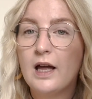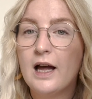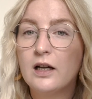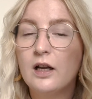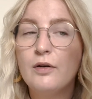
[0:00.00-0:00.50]

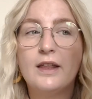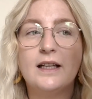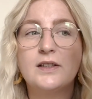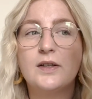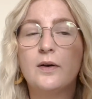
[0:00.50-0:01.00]
clothing.
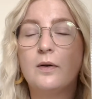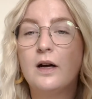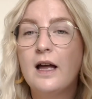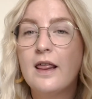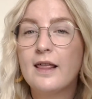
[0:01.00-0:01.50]
So
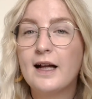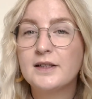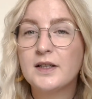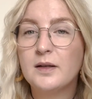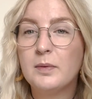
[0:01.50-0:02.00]
that's
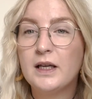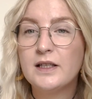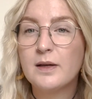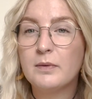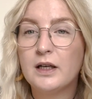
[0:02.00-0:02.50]
going to be
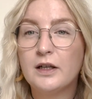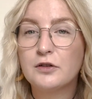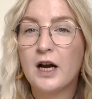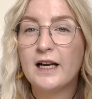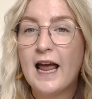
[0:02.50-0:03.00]
something I
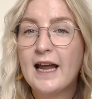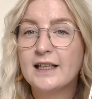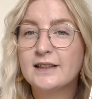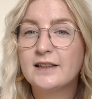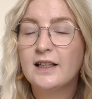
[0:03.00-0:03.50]
try
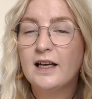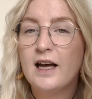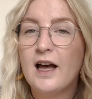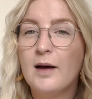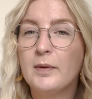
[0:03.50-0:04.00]
next.
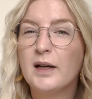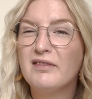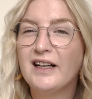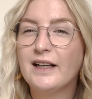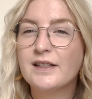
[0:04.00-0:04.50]
And I'm
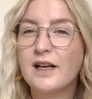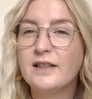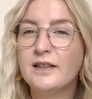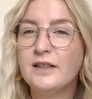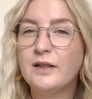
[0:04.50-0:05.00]
really
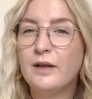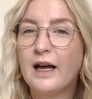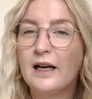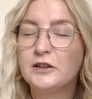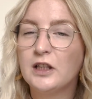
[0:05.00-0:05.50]
excited to do that
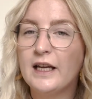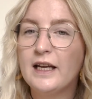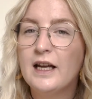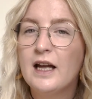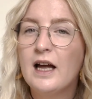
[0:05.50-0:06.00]
actually.
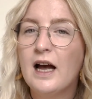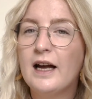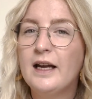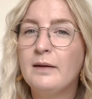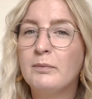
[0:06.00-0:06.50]

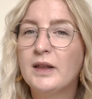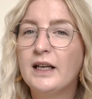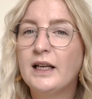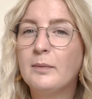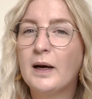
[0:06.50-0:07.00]
I'm
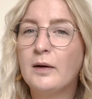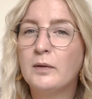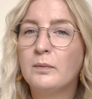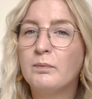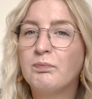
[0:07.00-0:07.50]
thinking about
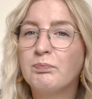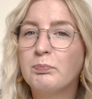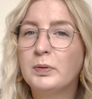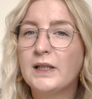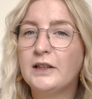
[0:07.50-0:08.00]

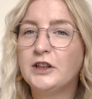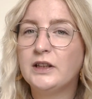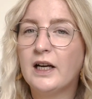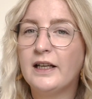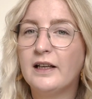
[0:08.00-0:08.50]
potentially
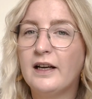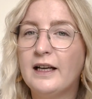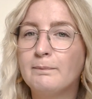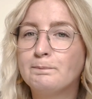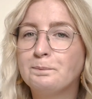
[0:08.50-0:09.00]

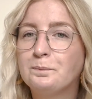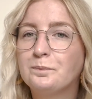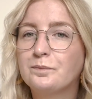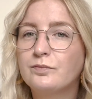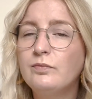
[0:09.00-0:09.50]
tie-dyeing
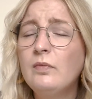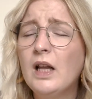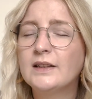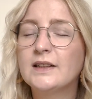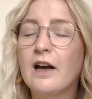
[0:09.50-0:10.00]

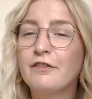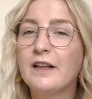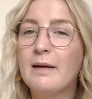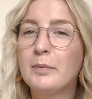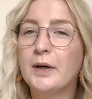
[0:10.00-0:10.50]
stuff and
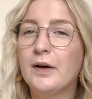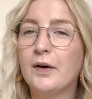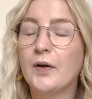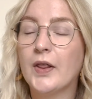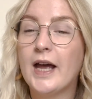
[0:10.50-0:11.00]
then putting it
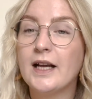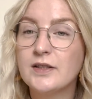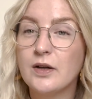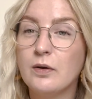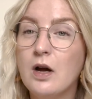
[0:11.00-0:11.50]
on there,
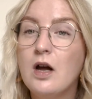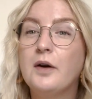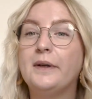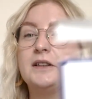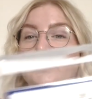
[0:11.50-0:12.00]
so
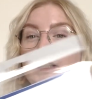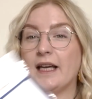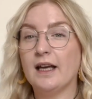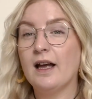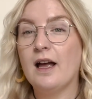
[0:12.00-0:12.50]
we shall
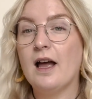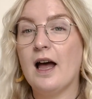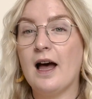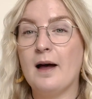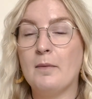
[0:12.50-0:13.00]
see.
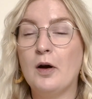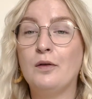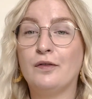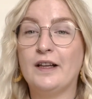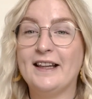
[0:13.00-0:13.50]

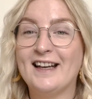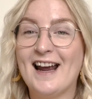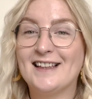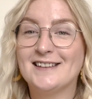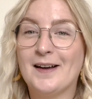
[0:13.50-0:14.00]
Hopefully the
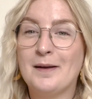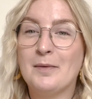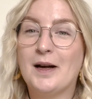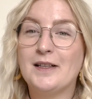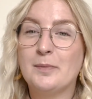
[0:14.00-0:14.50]
next time
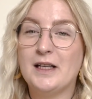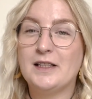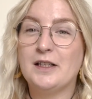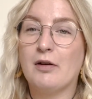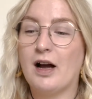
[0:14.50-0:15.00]
I speak to
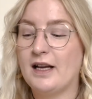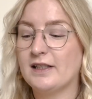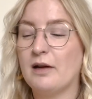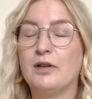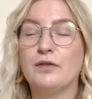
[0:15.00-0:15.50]
you guys
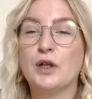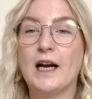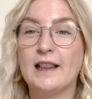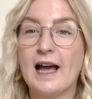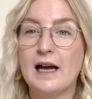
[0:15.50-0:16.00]
I
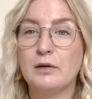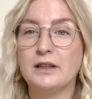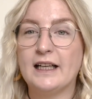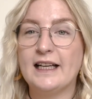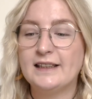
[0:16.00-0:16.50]
tried that out at
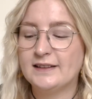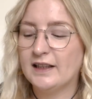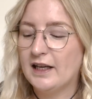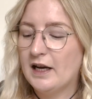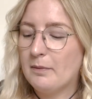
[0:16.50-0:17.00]
least,
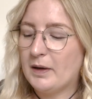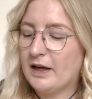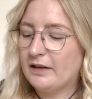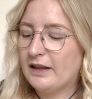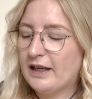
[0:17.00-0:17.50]
but
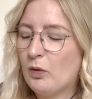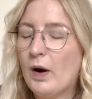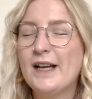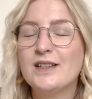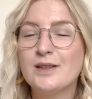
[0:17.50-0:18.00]
they're
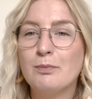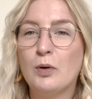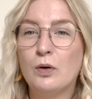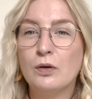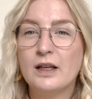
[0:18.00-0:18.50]
quite
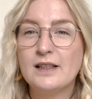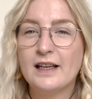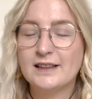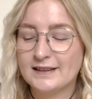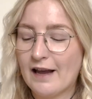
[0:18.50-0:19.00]
small. They're like
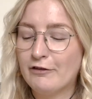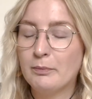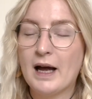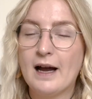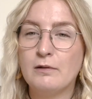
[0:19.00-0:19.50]

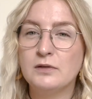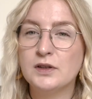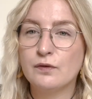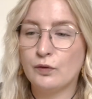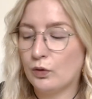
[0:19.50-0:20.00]
£7
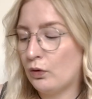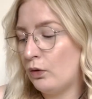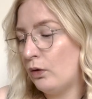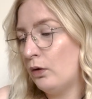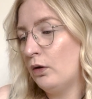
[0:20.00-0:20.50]

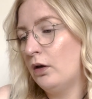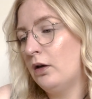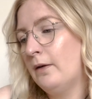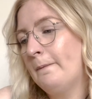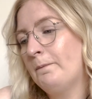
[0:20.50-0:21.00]
for
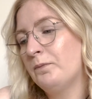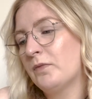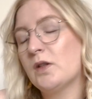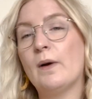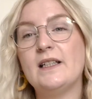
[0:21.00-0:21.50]

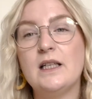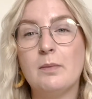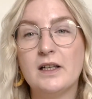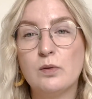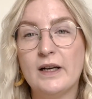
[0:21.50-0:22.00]
20
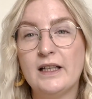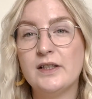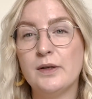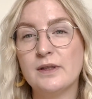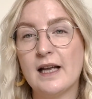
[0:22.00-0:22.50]
by
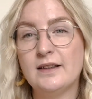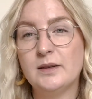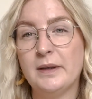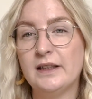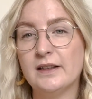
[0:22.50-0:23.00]
22
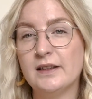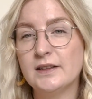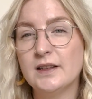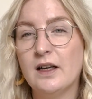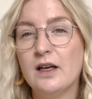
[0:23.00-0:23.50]

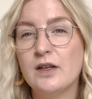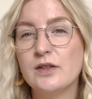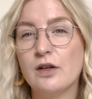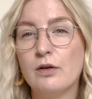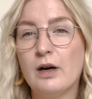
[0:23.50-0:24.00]
centimeters,
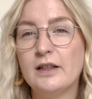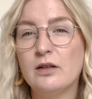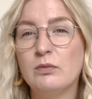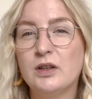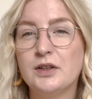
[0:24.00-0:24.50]
so I don't
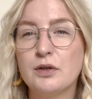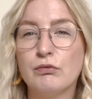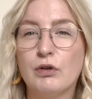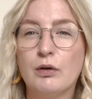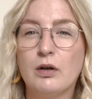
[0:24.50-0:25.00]
want to just
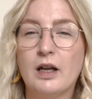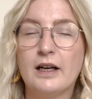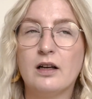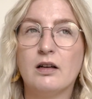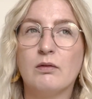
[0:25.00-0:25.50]

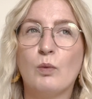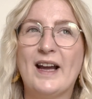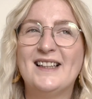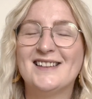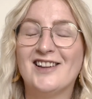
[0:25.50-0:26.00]
like
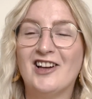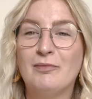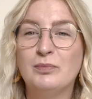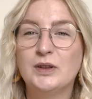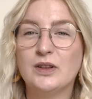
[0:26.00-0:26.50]
waste
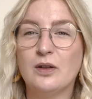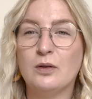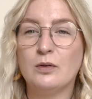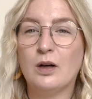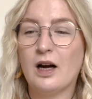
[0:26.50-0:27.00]
them,
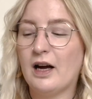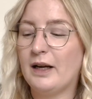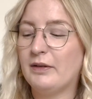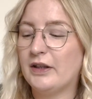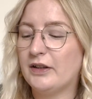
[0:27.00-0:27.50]
so
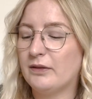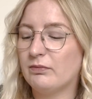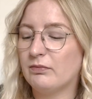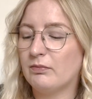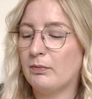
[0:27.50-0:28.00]
I'm gonna
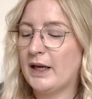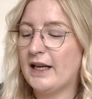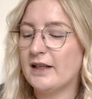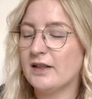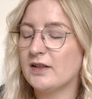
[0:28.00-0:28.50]
be
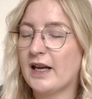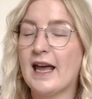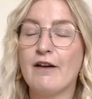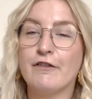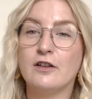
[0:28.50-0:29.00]
as
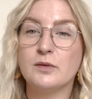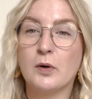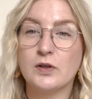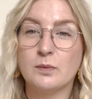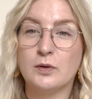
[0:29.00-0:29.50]
careful as
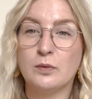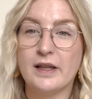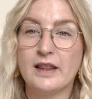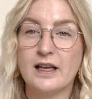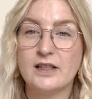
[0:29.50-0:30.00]
possible
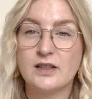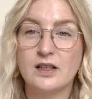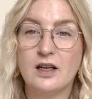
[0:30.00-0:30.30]
with this